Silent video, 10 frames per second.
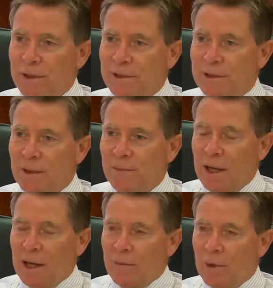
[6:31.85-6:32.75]

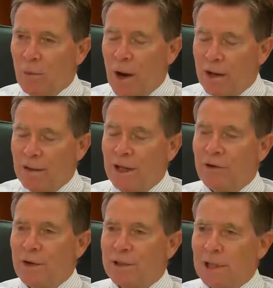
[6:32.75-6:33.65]
But one of the
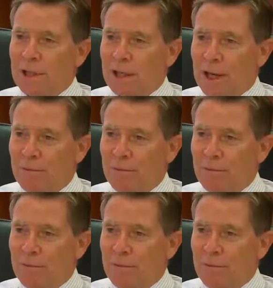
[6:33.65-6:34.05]
interesting